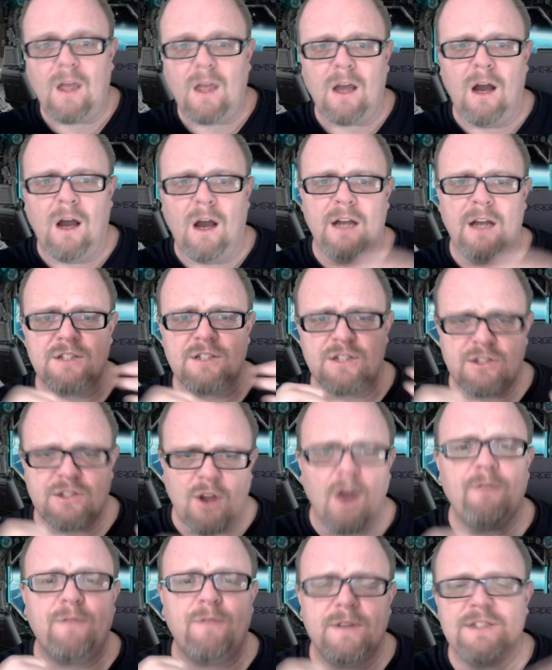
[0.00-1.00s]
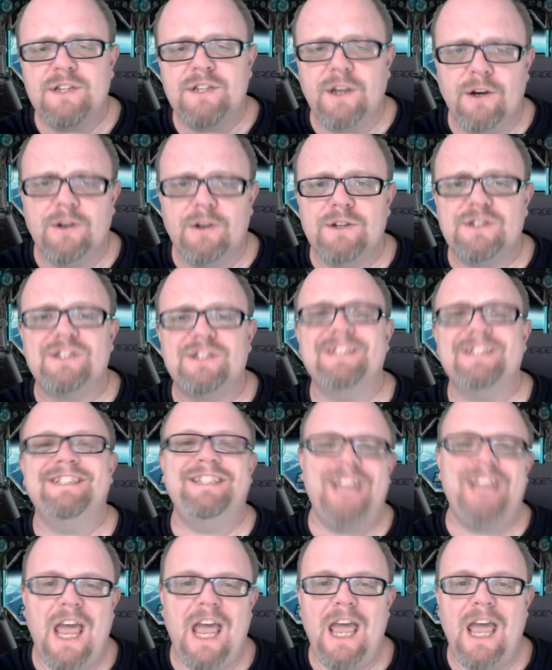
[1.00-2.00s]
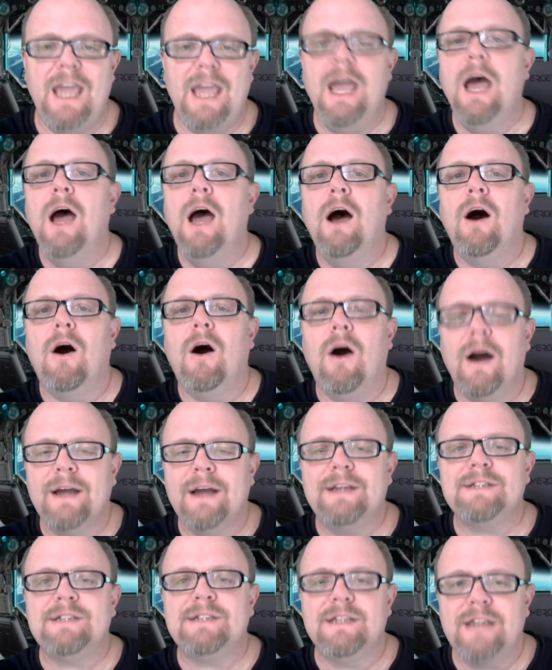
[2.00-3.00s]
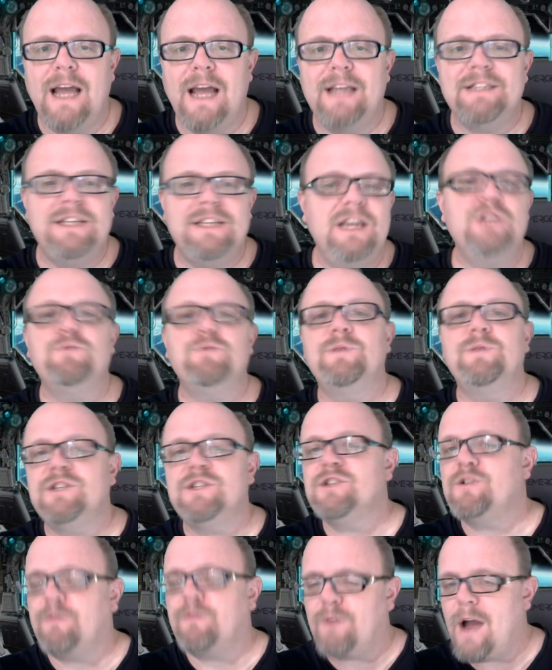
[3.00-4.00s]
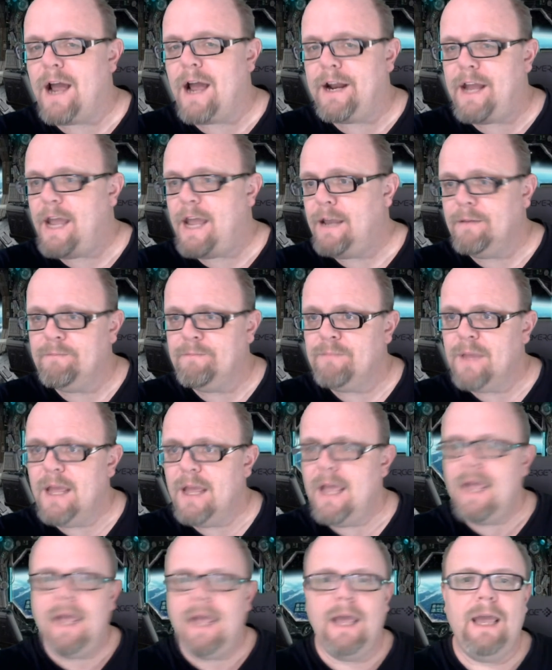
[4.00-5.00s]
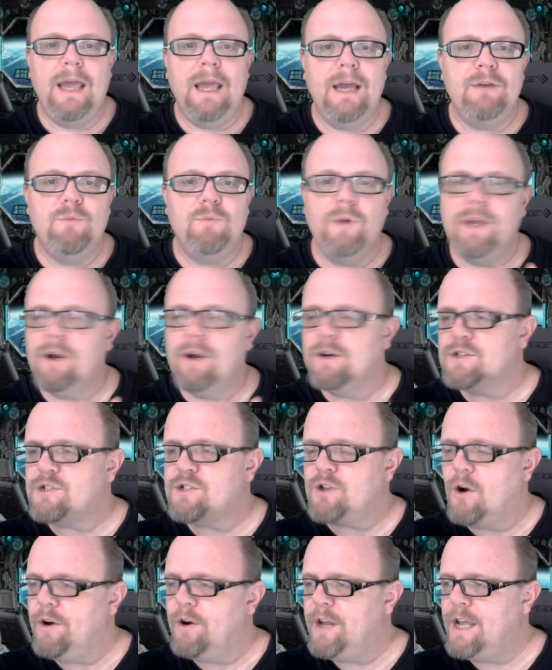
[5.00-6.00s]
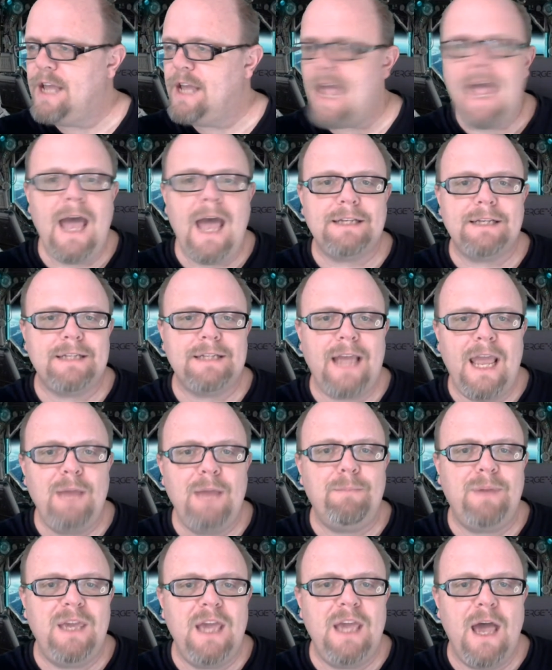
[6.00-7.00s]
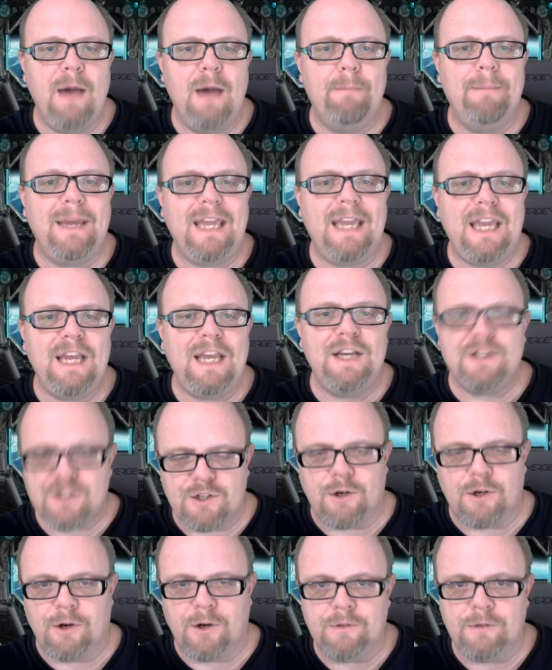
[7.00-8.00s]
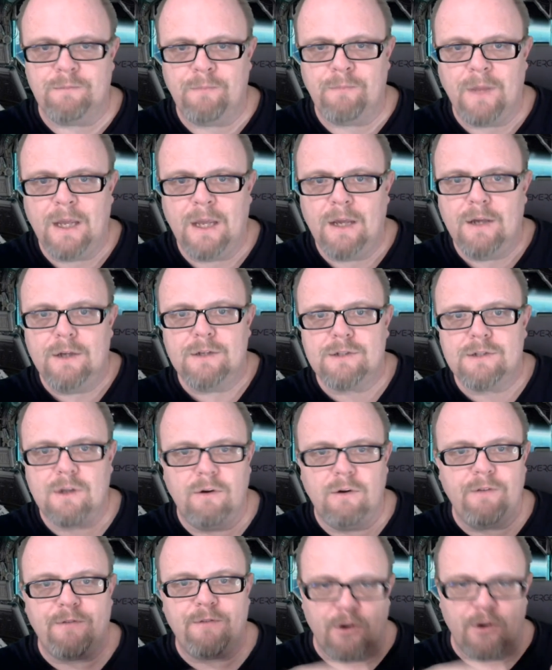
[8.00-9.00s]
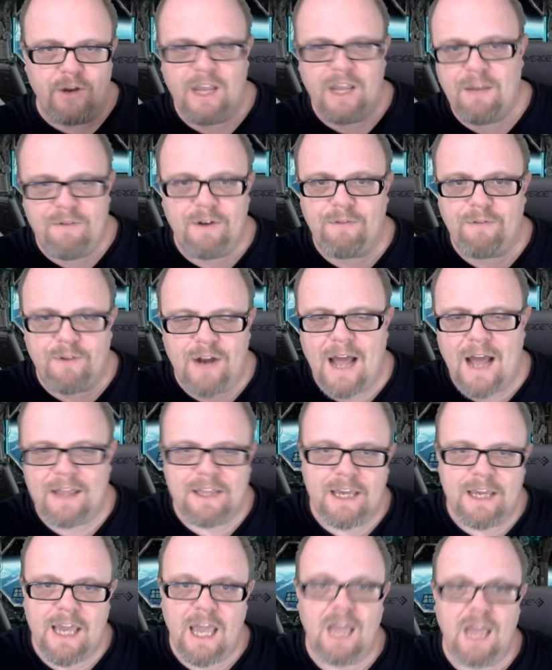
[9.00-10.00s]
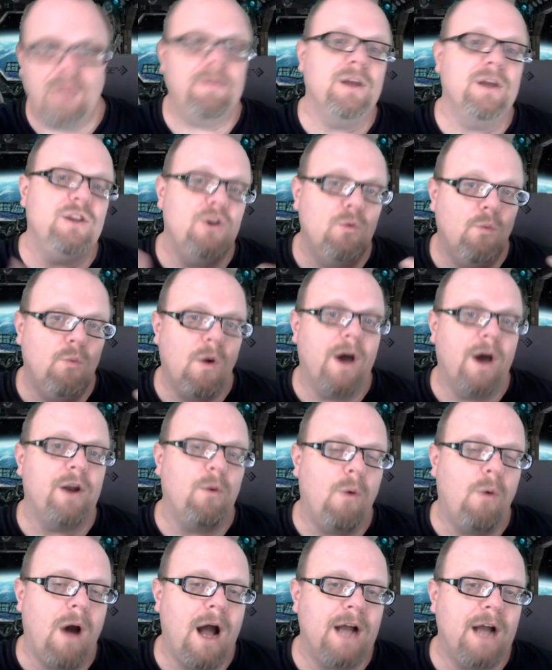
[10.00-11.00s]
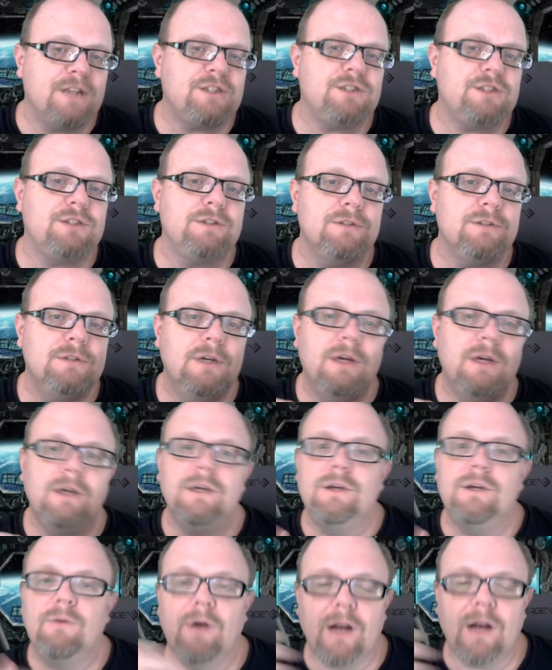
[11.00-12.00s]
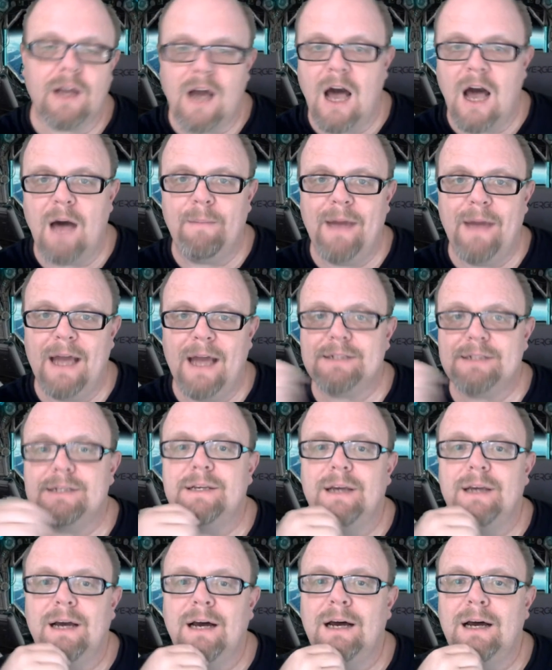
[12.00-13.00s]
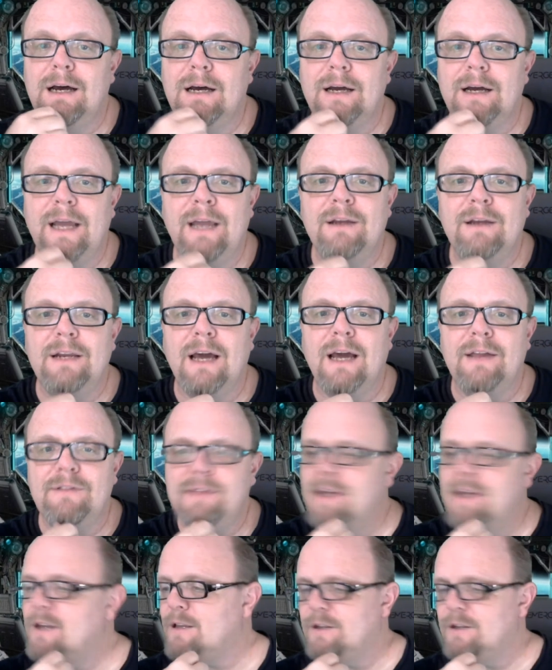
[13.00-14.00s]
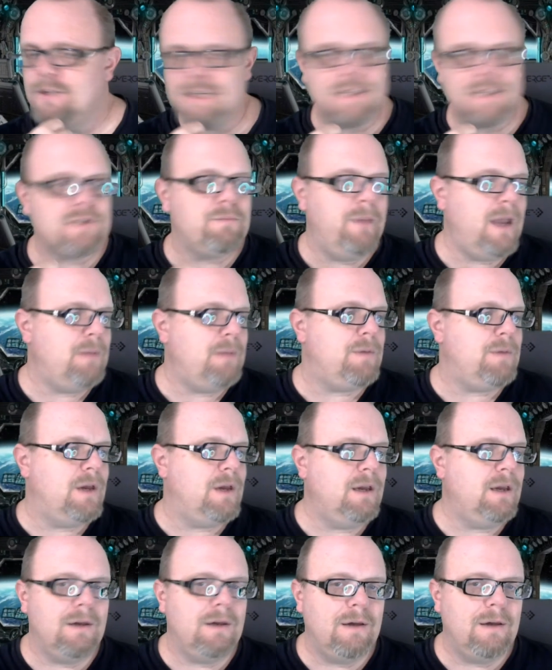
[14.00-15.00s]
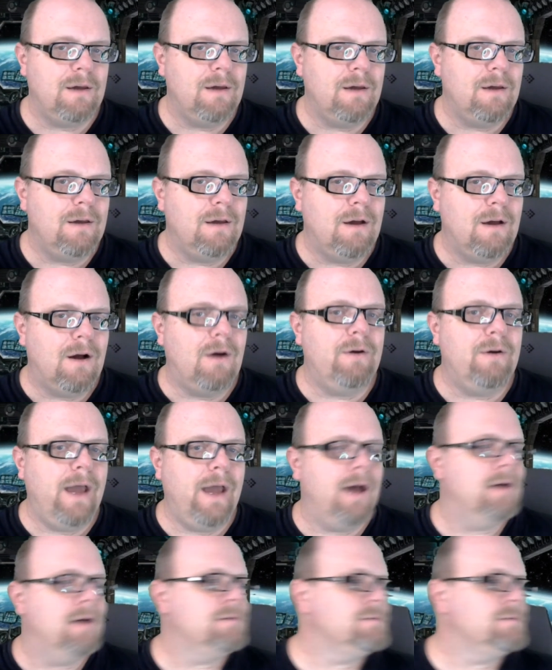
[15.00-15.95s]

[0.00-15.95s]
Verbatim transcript: on Star Frontiers Day, August the 19th, which is a Friday. And we are starting at 8 p.m. Eastern. So if you're, even if you're not in the game and you want to watch, you want to comment, and I think just maybe, oh yeah,